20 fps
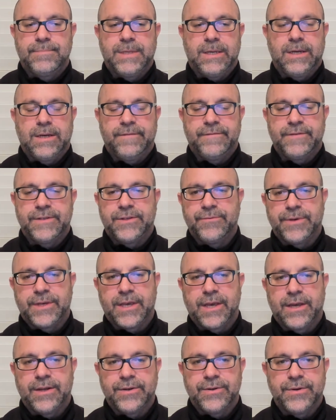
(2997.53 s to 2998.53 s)
obviously we
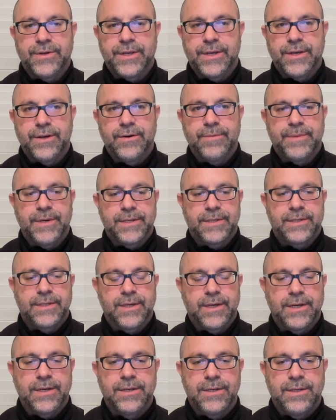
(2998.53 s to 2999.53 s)
can't do it here, but
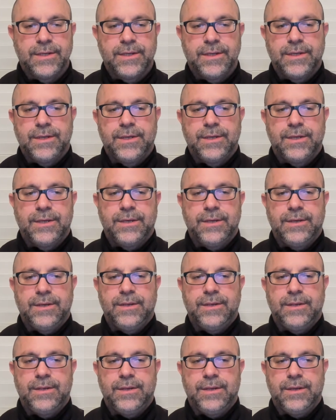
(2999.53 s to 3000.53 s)

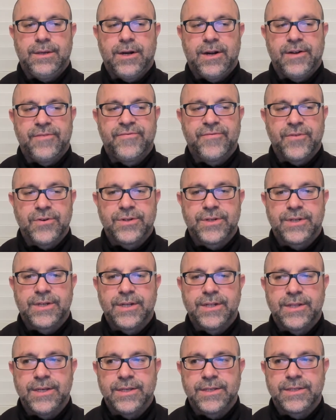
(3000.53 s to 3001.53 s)
I first
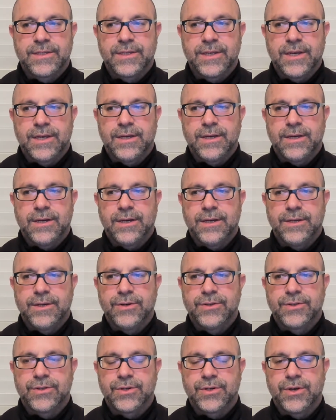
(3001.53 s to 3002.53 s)
did this
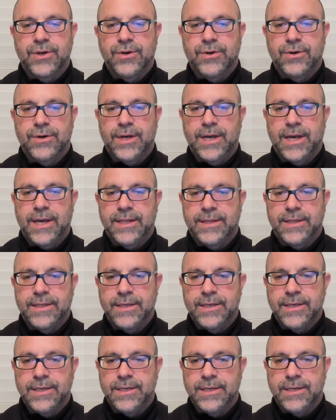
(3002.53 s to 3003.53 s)
years ago at
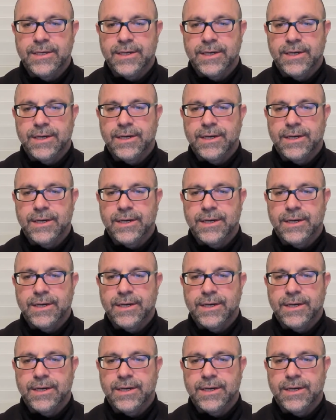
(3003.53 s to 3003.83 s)
the